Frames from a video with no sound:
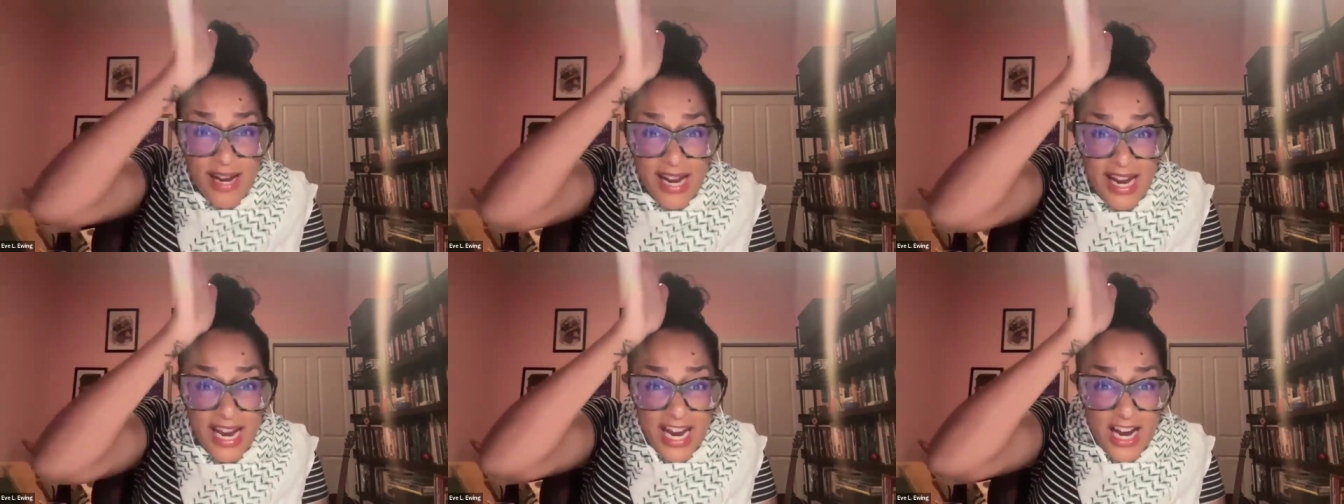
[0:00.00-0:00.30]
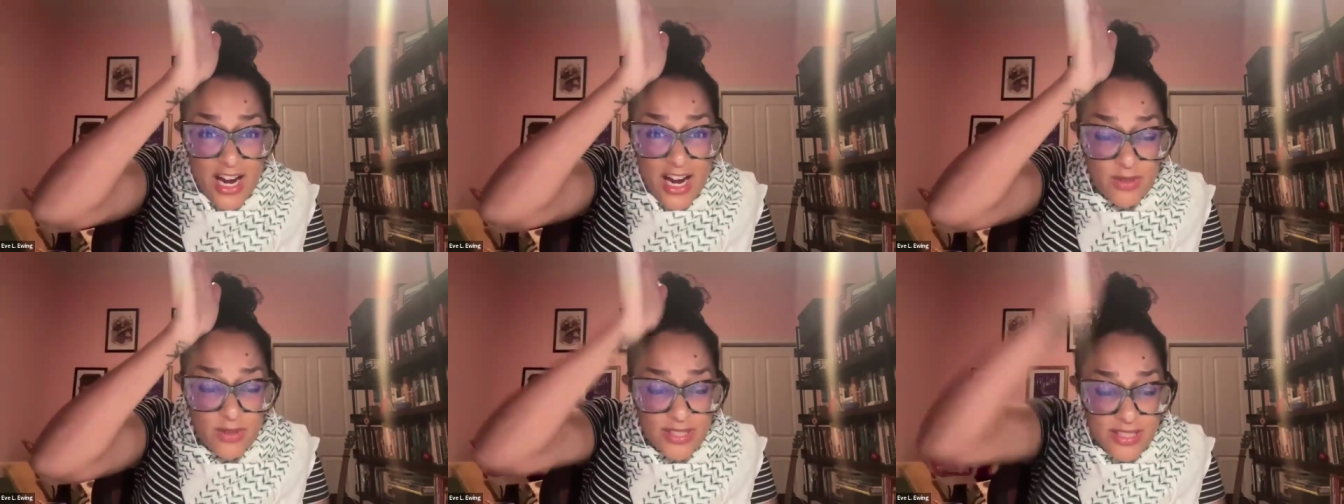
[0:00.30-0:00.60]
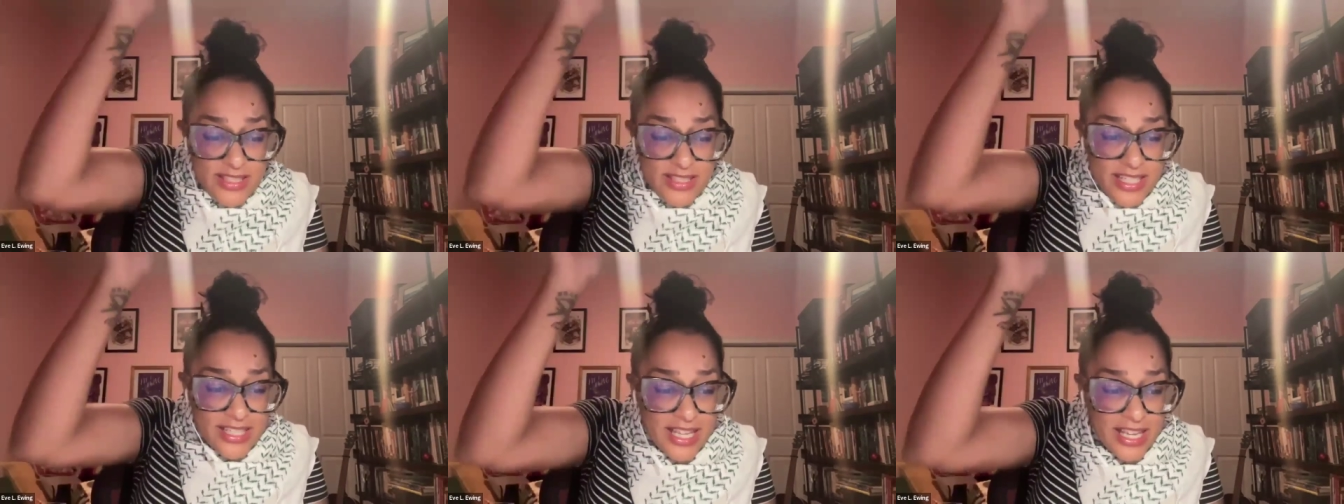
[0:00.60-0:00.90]
My hair
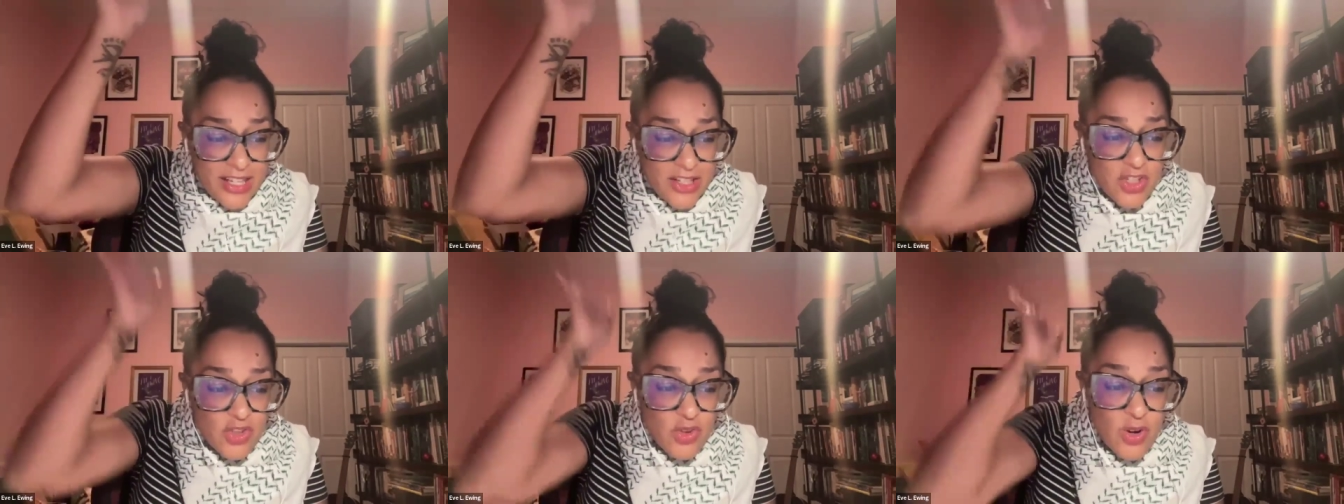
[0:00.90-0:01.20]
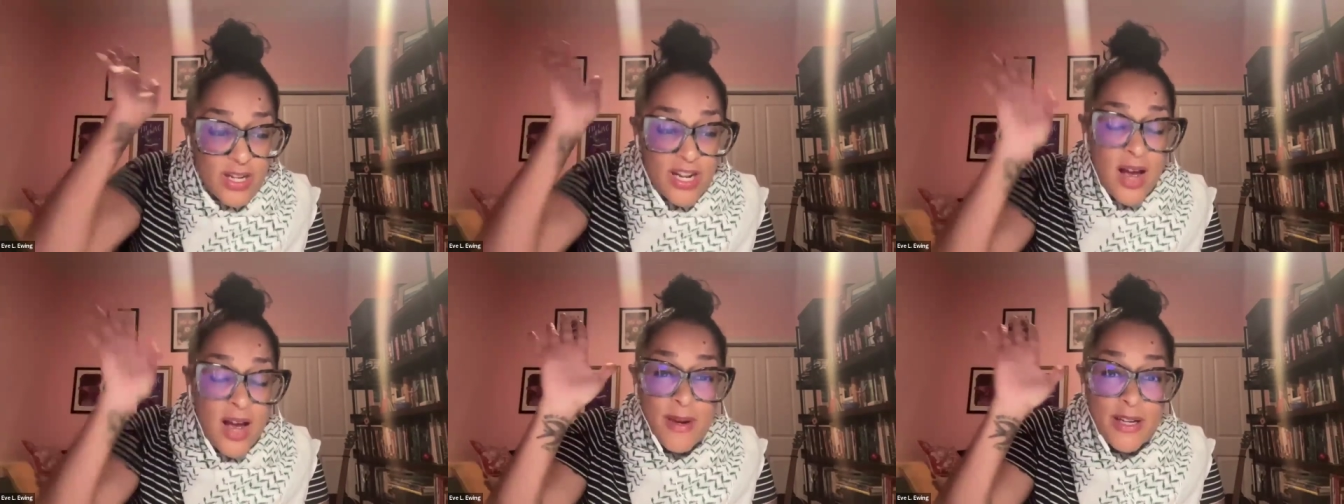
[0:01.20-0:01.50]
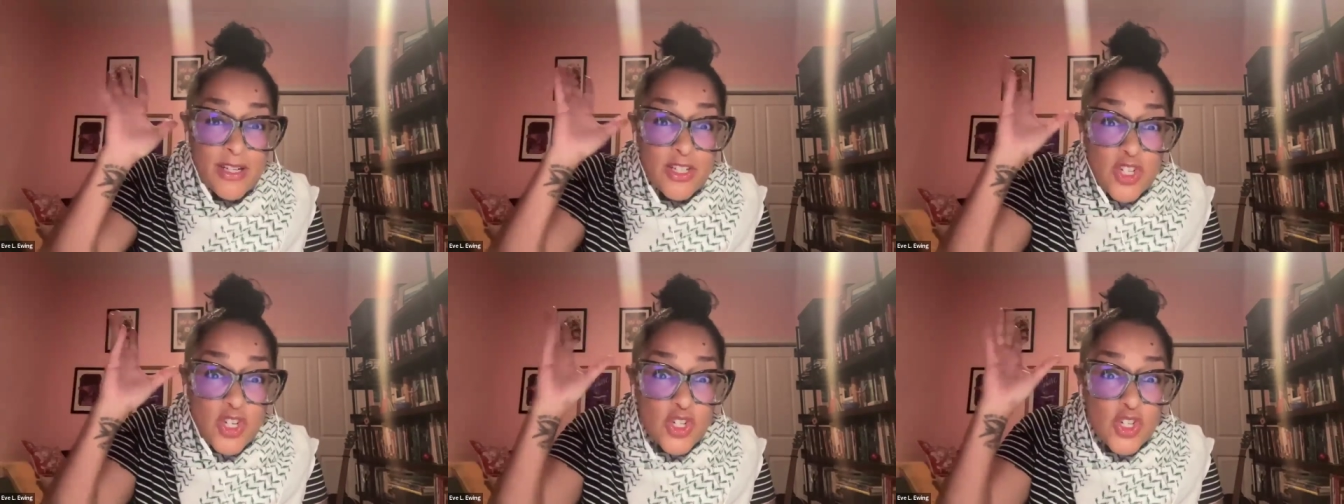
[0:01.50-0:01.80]
was sticking straight
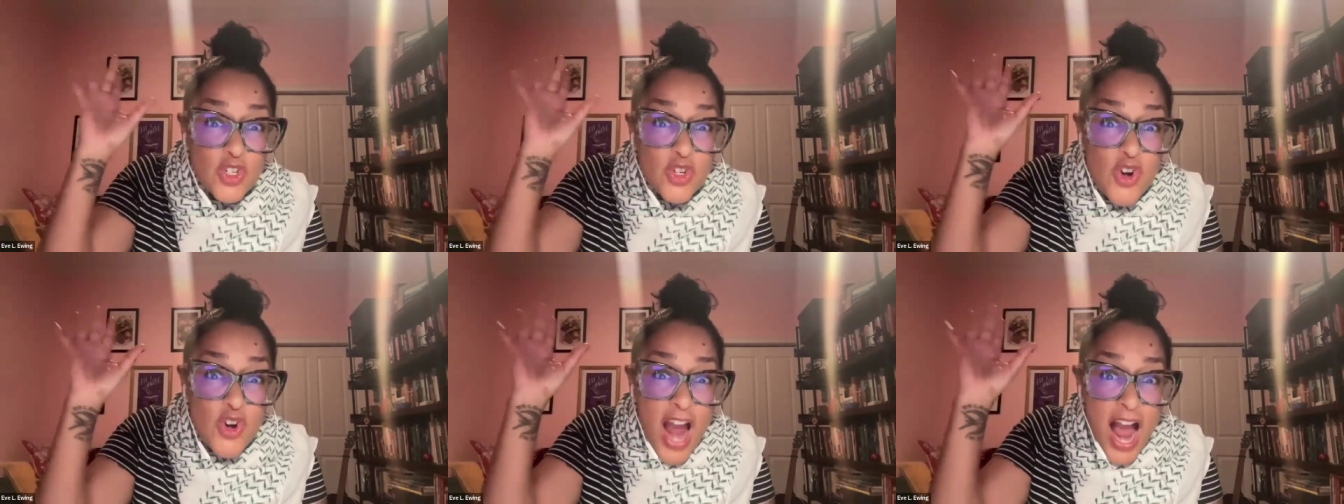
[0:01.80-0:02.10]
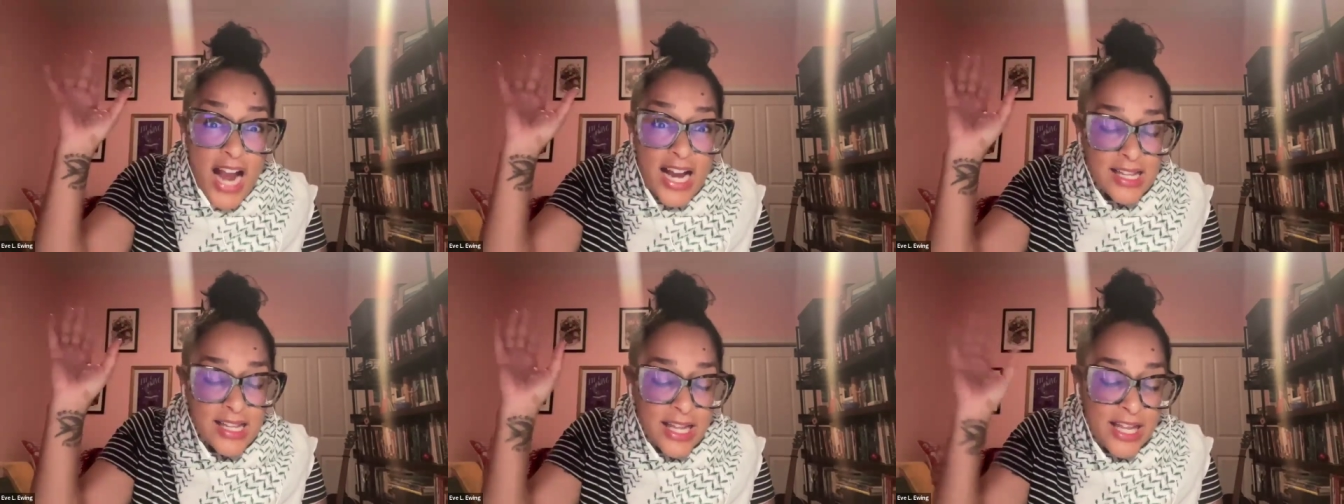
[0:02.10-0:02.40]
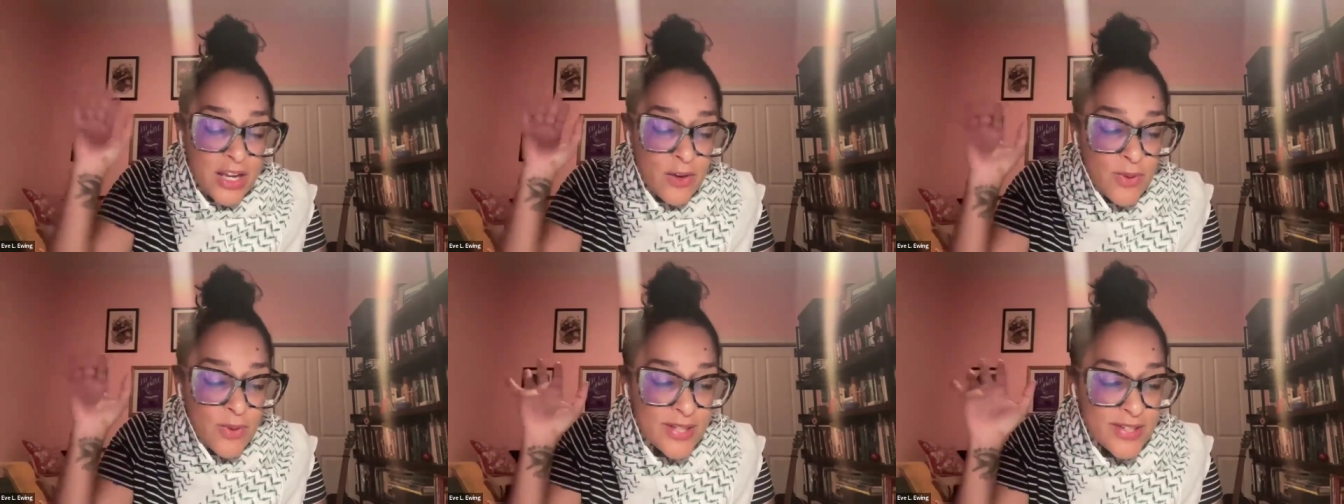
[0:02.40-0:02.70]
up and
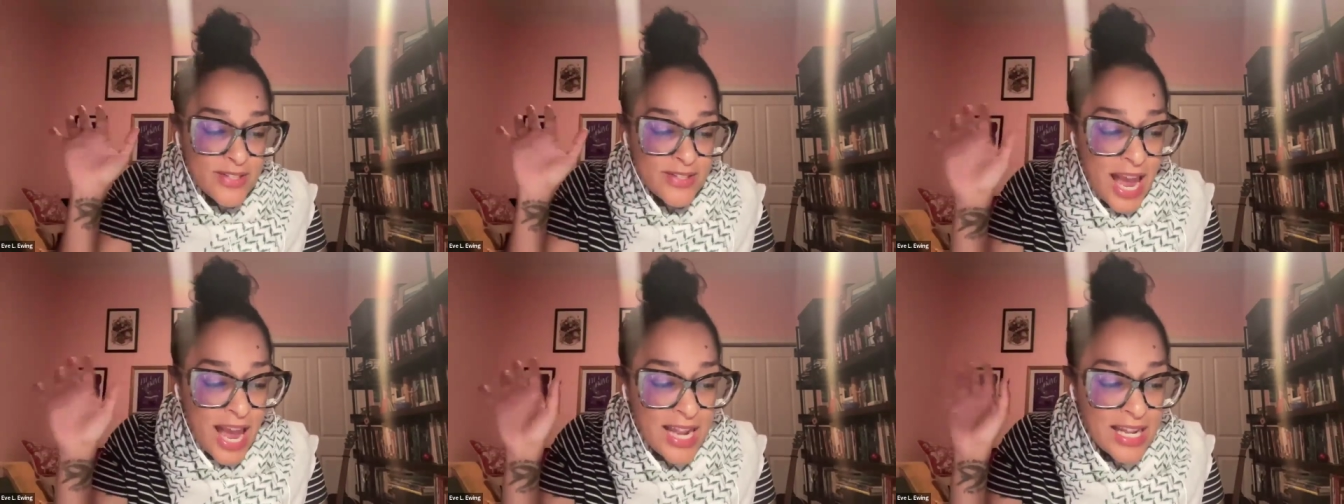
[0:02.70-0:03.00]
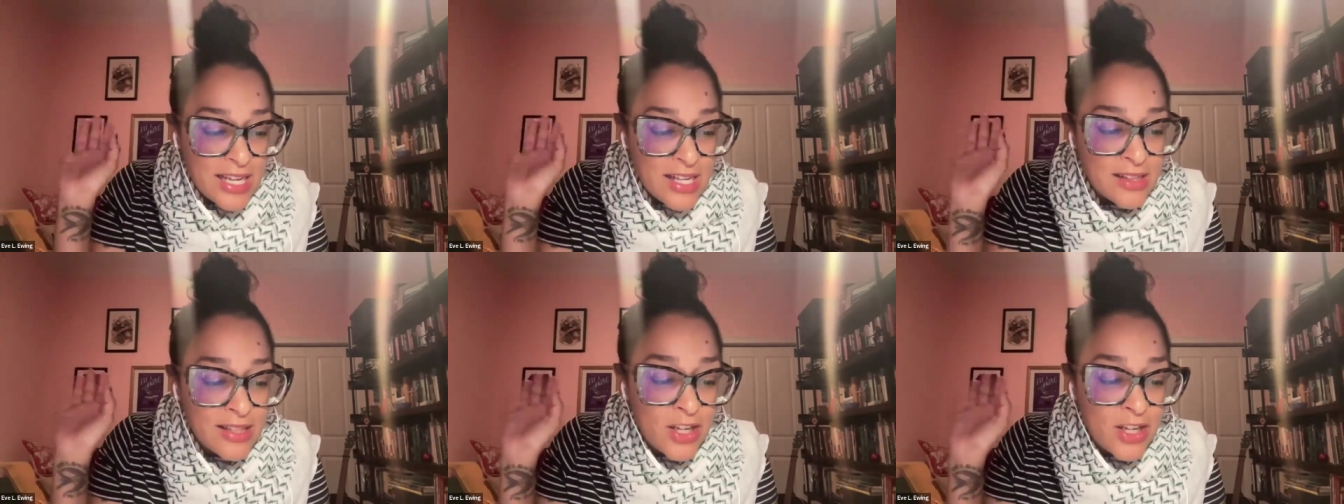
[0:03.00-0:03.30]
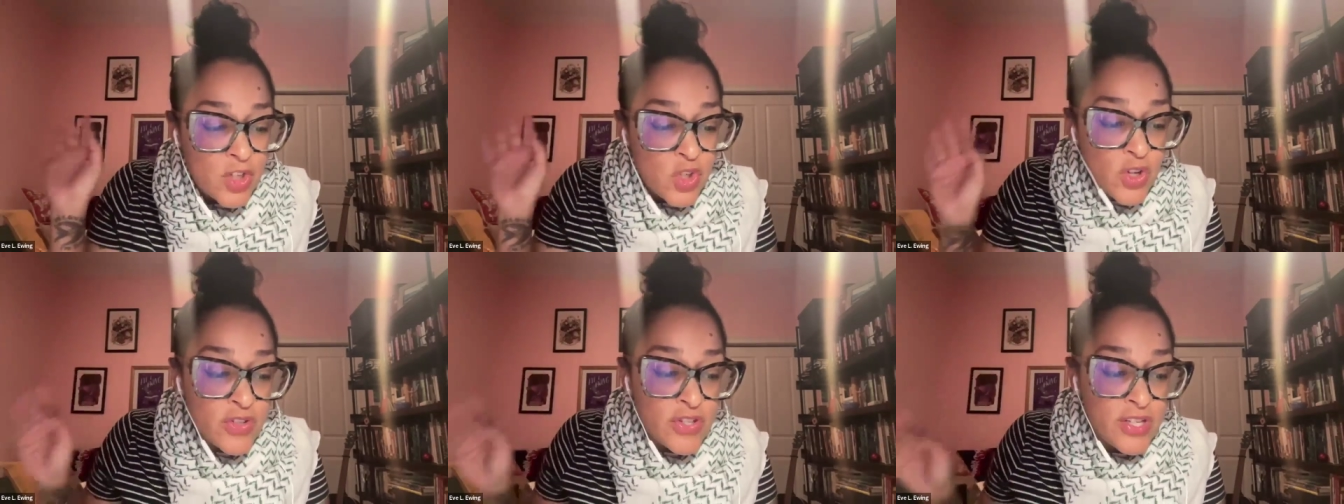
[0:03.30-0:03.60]
crackling with static
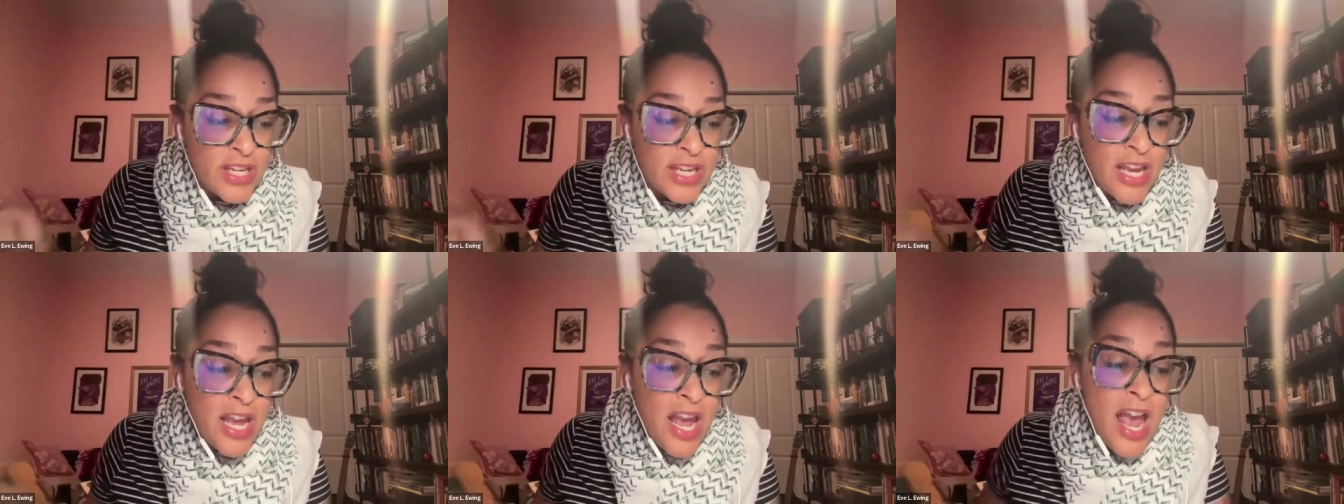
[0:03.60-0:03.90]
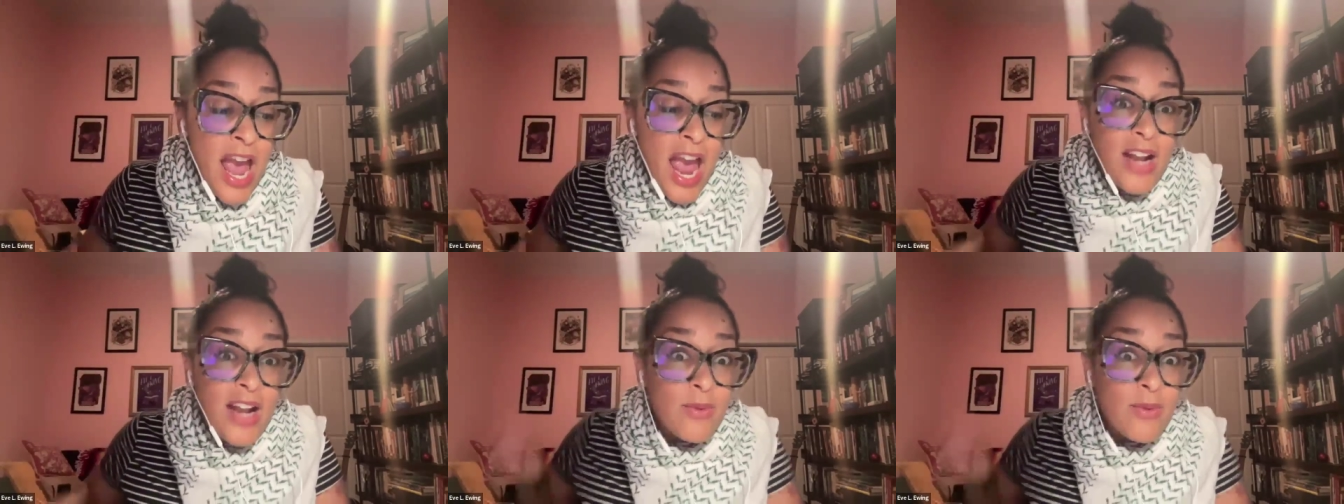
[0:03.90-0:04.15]
electricity.